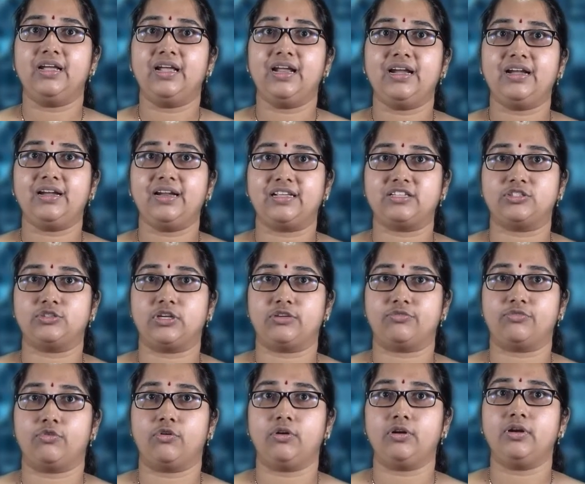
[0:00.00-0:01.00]
In lecture
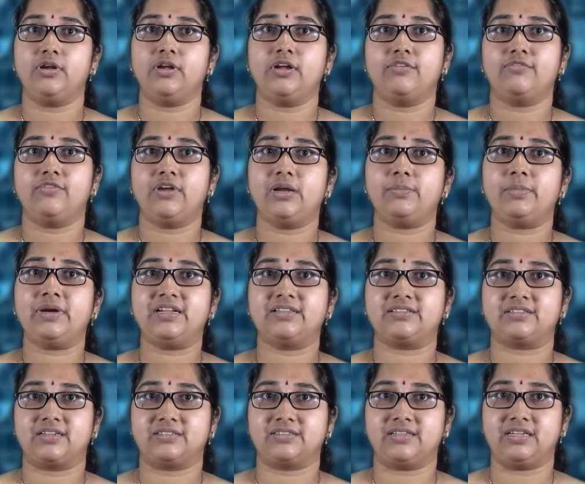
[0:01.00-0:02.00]
4, we will be
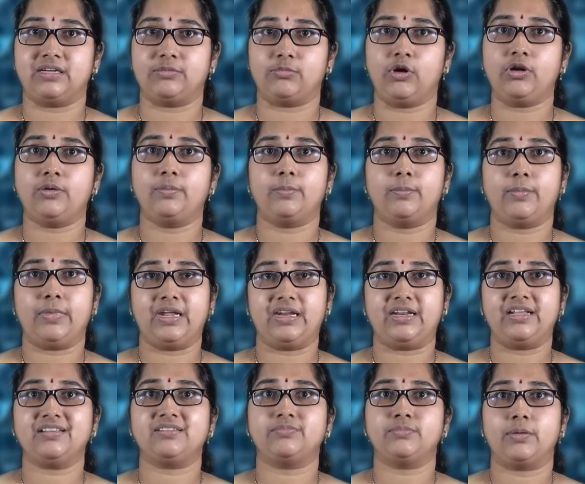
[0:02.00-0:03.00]
discussing about
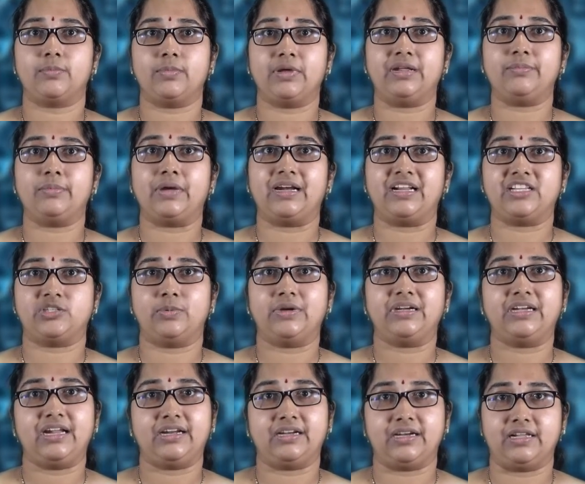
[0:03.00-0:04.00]
various memory
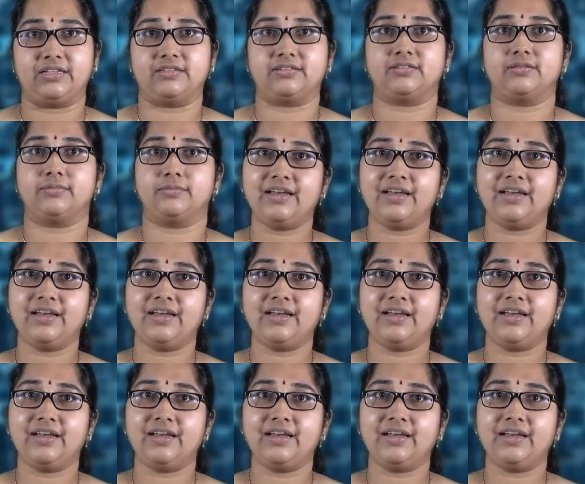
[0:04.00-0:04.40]
management techniques.